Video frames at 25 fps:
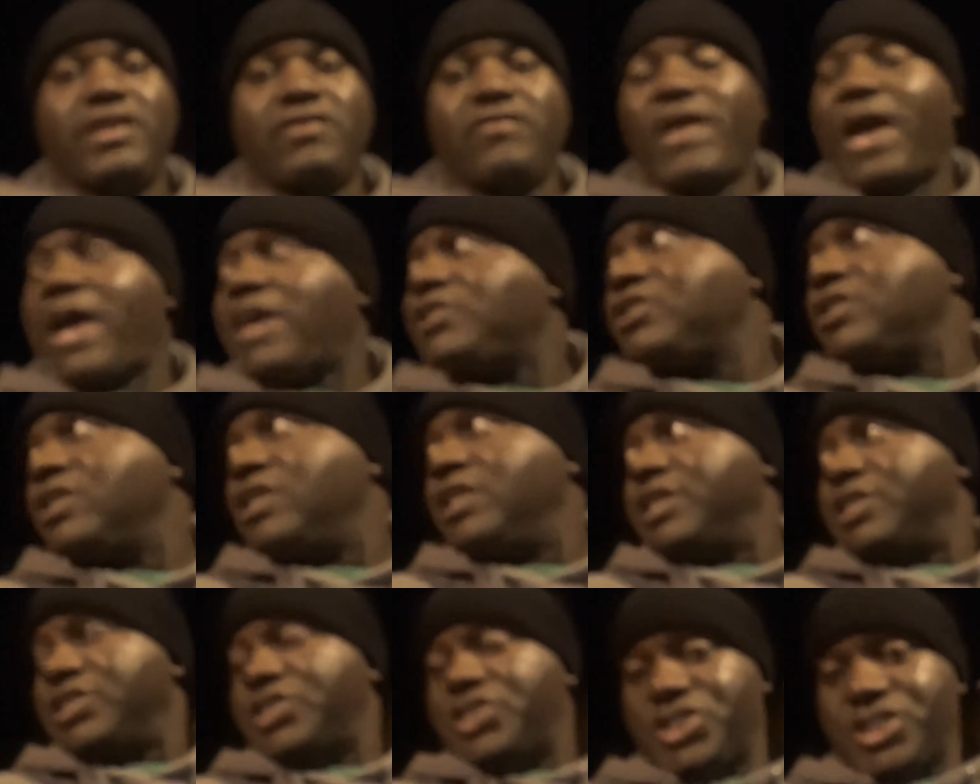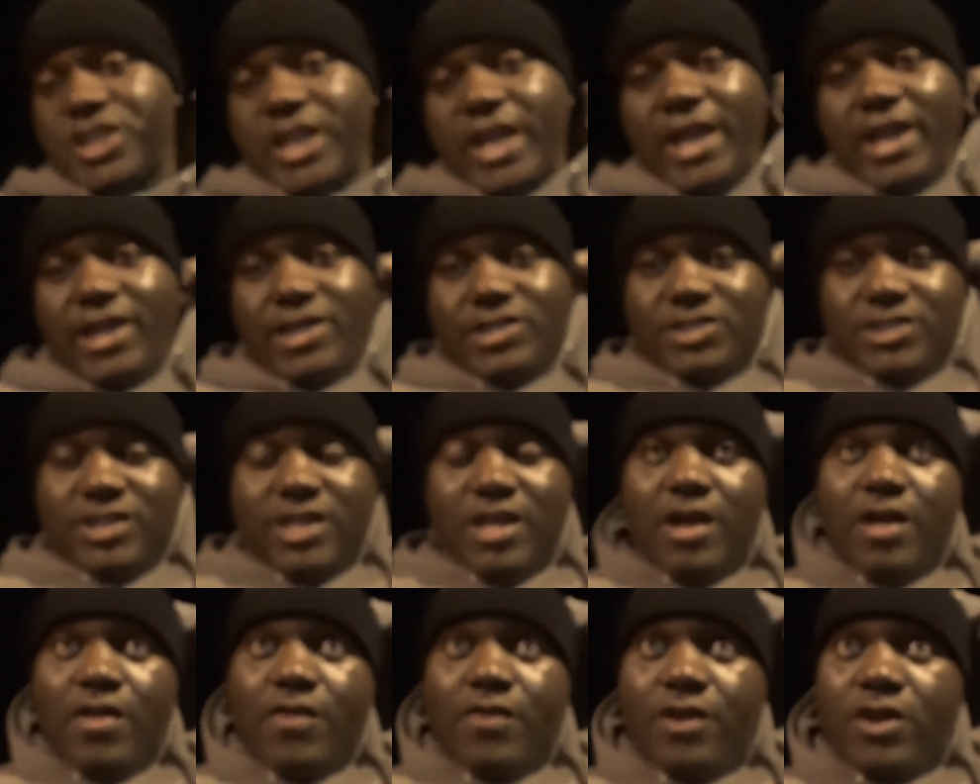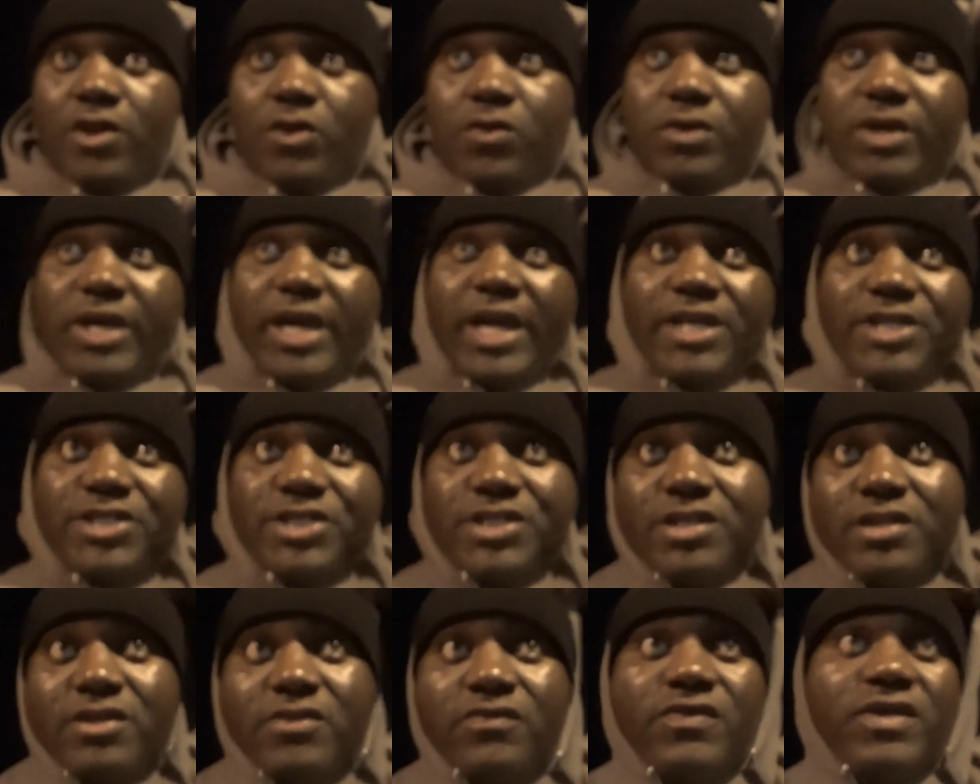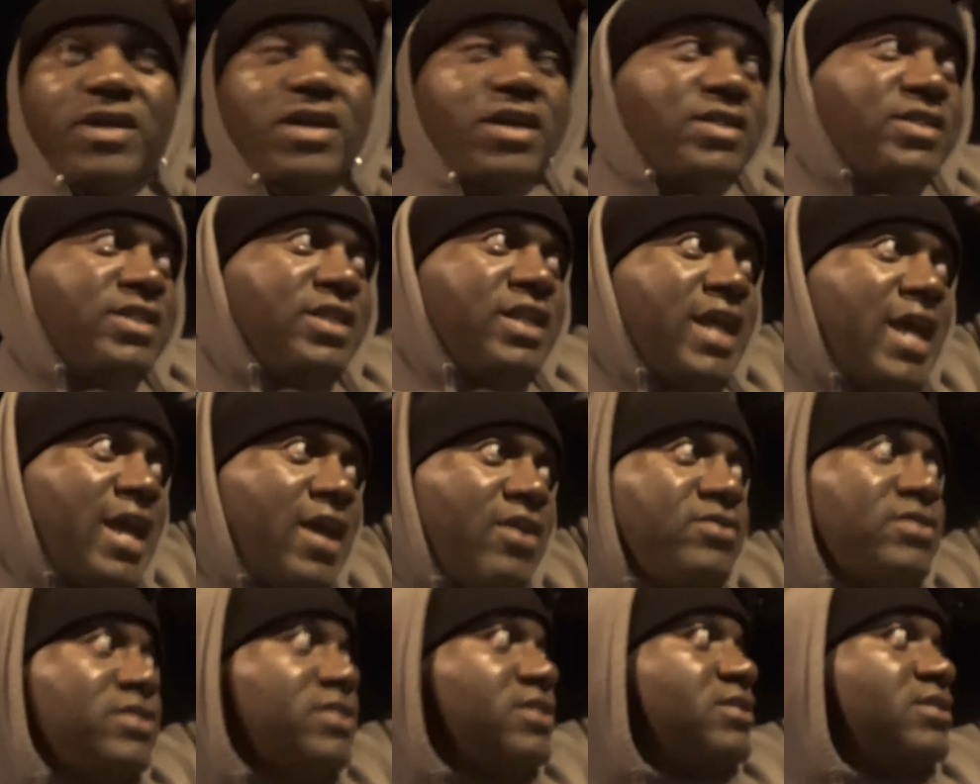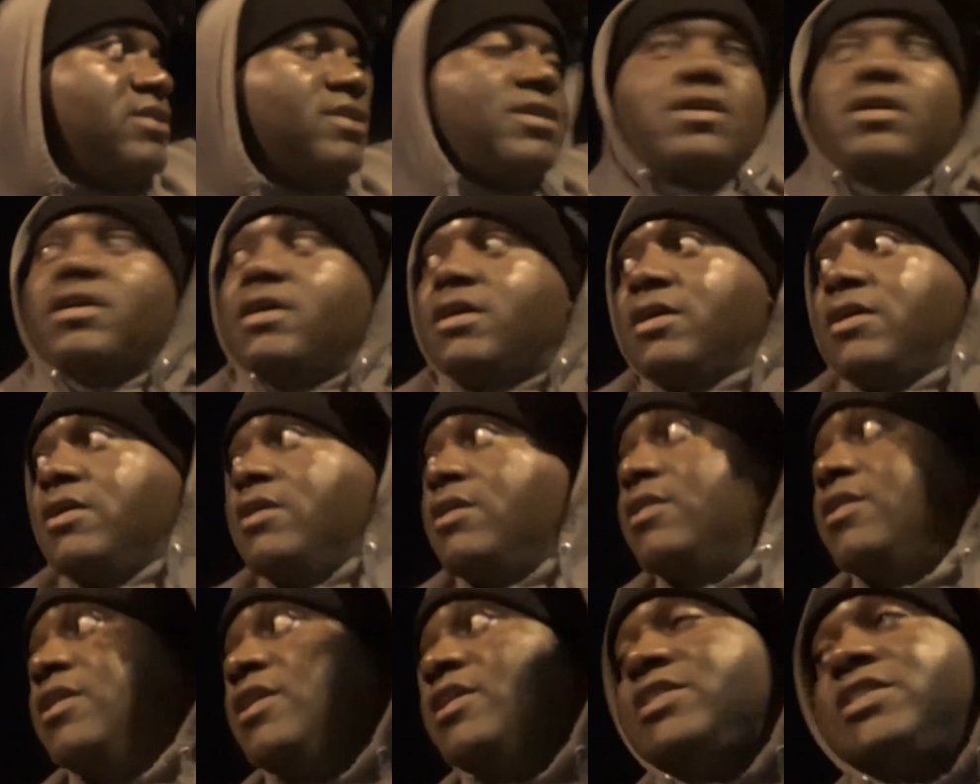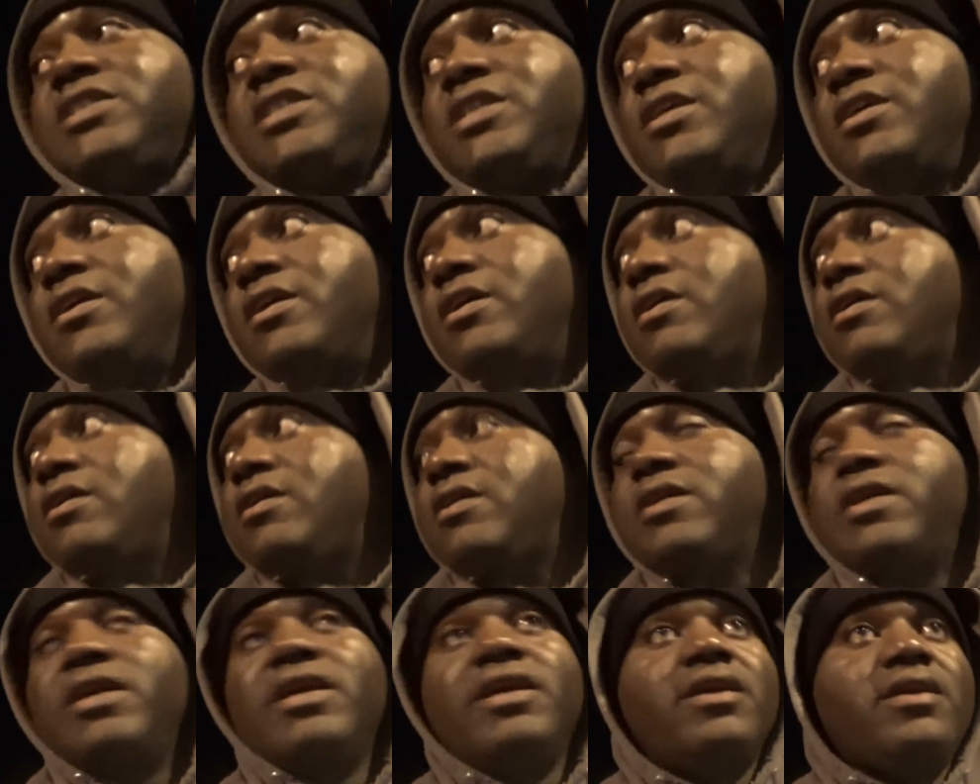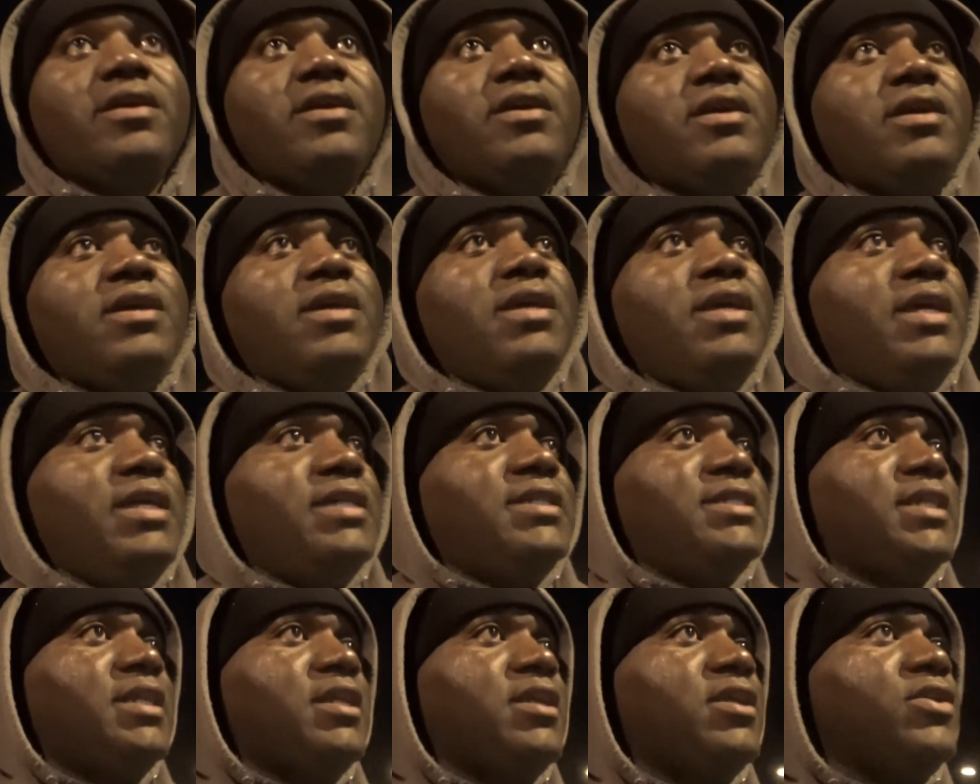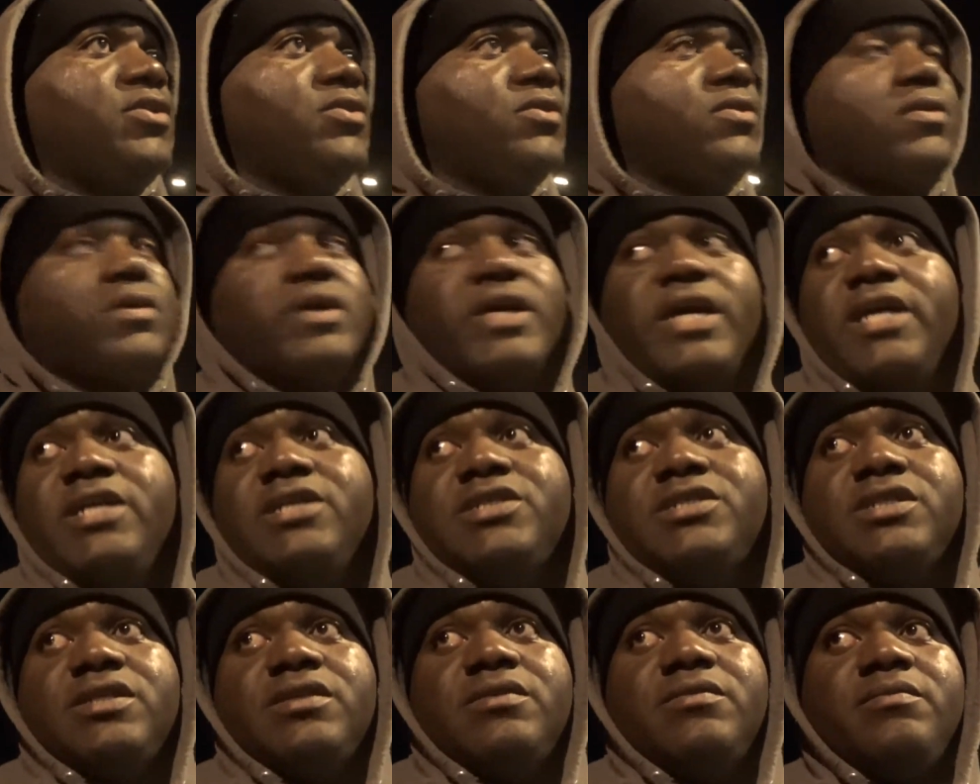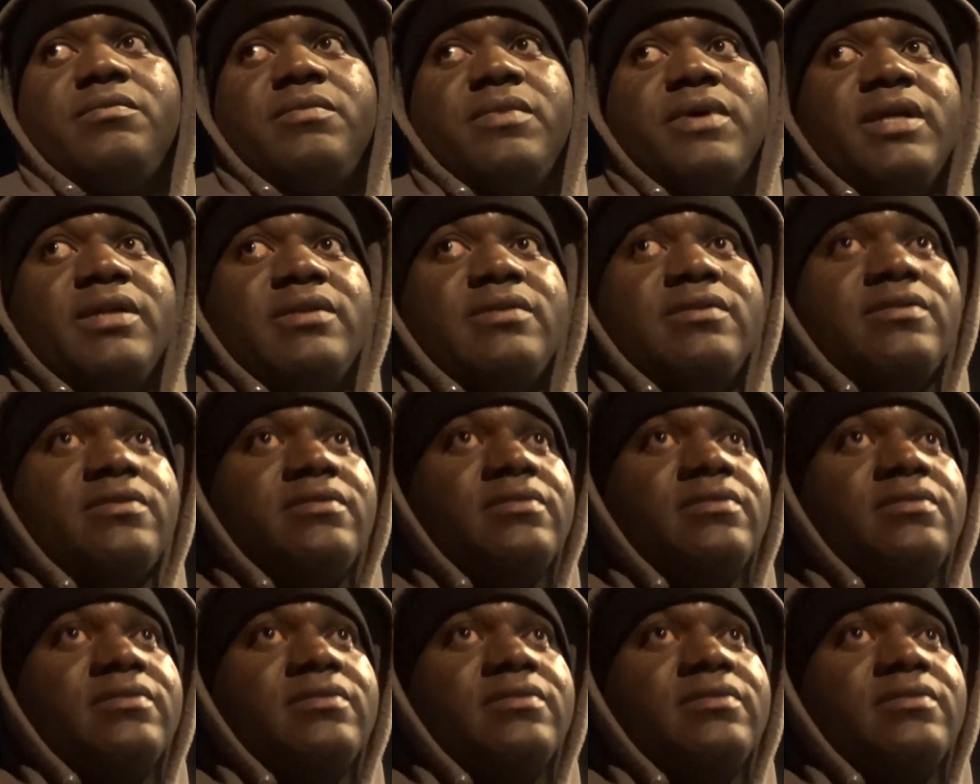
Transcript: they've actually changed the location of the haunted house this year. It's in a new location, but